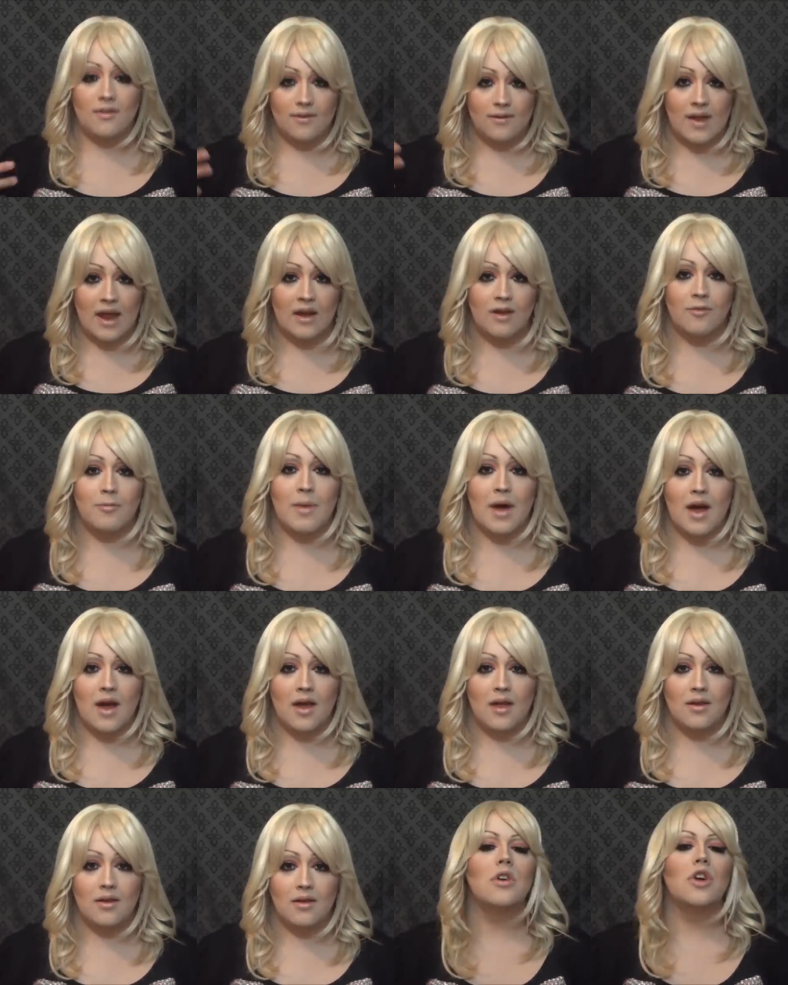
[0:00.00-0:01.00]
state of
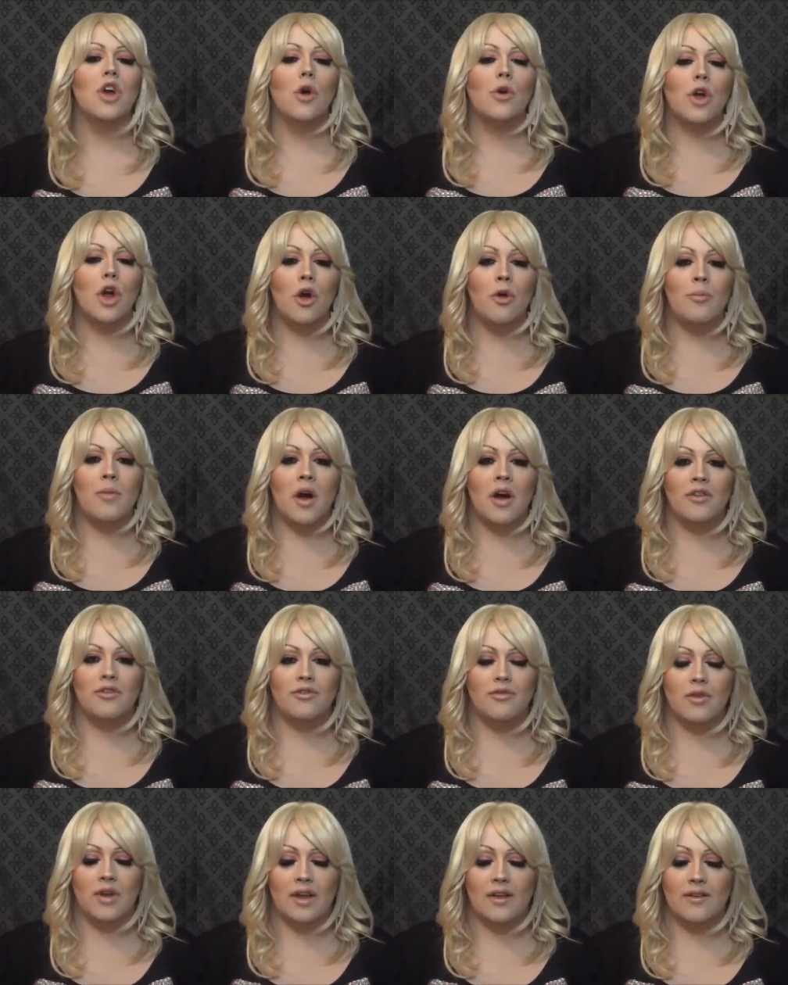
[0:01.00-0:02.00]
mind. Coco
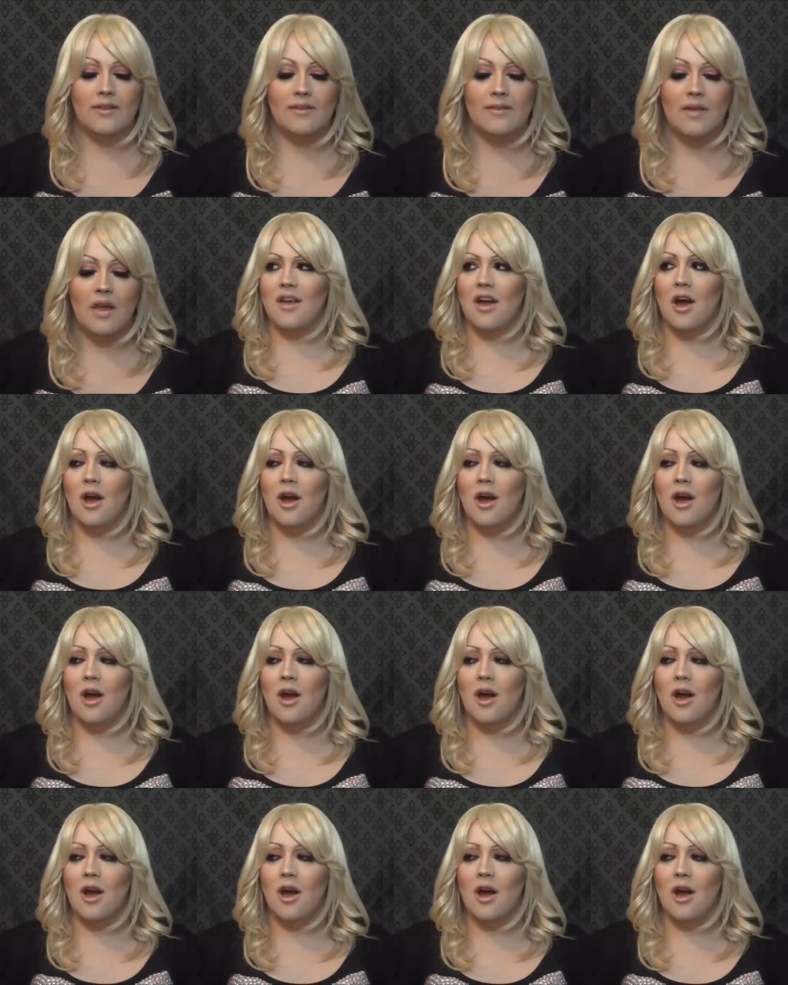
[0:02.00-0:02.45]
Montrese.